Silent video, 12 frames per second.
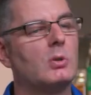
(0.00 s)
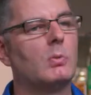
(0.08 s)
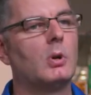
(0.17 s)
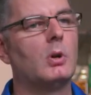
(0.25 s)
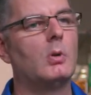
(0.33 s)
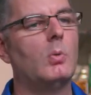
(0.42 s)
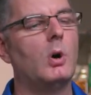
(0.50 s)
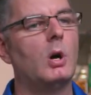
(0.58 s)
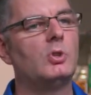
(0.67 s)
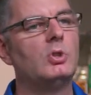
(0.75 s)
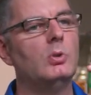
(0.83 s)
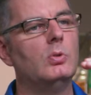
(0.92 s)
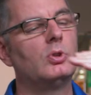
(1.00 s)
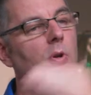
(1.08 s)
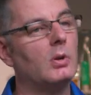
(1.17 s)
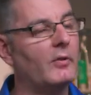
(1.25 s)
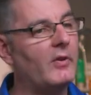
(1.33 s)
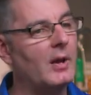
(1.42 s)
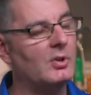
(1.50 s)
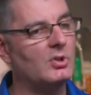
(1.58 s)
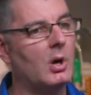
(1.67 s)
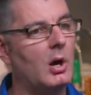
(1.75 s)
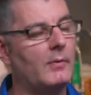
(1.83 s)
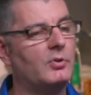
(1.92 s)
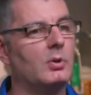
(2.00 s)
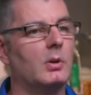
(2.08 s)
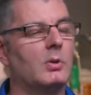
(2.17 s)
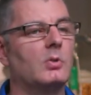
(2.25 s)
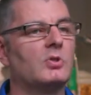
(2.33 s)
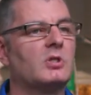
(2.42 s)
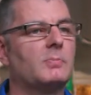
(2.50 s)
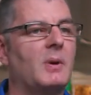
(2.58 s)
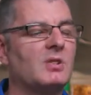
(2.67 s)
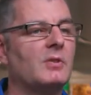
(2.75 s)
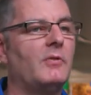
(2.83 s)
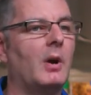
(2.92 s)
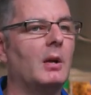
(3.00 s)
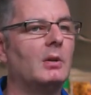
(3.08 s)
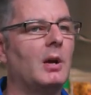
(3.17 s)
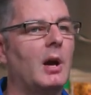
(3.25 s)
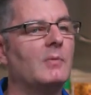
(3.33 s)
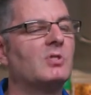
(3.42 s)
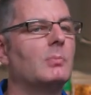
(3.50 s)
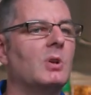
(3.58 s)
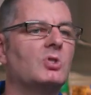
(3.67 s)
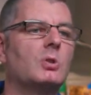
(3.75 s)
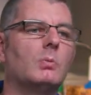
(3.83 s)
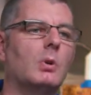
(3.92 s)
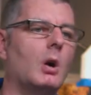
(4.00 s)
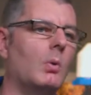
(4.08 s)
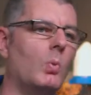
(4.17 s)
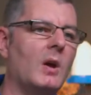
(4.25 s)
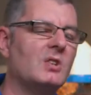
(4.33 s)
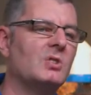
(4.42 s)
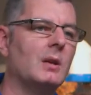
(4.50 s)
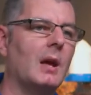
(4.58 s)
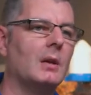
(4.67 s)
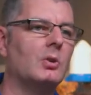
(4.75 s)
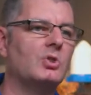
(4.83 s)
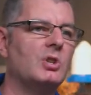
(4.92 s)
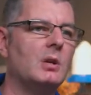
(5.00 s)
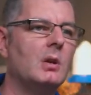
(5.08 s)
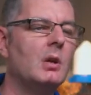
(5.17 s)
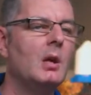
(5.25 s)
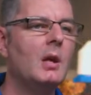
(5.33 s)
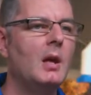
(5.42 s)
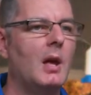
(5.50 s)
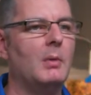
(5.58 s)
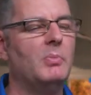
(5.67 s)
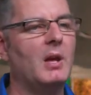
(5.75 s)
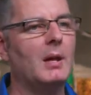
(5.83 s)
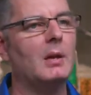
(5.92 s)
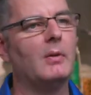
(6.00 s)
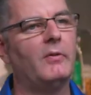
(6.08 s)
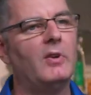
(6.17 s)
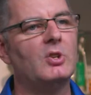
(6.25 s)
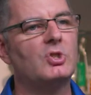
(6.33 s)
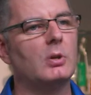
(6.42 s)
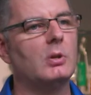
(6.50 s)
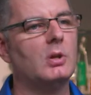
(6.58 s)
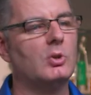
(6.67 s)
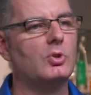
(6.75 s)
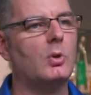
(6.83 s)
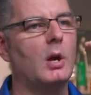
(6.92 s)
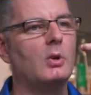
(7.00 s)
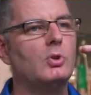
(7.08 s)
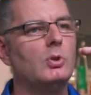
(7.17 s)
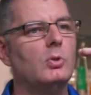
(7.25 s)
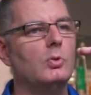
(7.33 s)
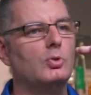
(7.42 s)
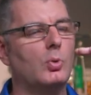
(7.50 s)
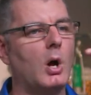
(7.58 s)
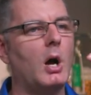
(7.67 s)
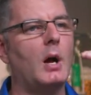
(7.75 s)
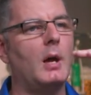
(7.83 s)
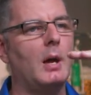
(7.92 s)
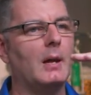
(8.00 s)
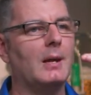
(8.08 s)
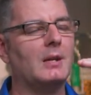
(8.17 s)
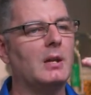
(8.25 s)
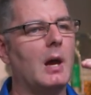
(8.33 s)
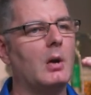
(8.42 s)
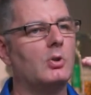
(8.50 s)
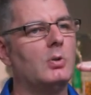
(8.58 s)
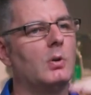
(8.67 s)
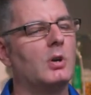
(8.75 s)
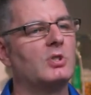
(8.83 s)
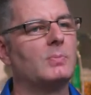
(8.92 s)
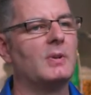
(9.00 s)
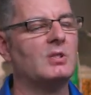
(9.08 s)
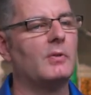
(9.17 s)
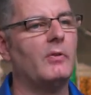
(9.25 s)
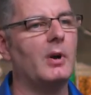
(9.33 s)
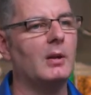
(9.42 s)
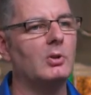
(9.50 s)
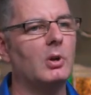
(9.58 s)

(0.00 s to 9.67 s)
we're going to want to turn the fans off during those specified times to make sure we're not wasting energy and being inefficient in trying to dry and get down to our specified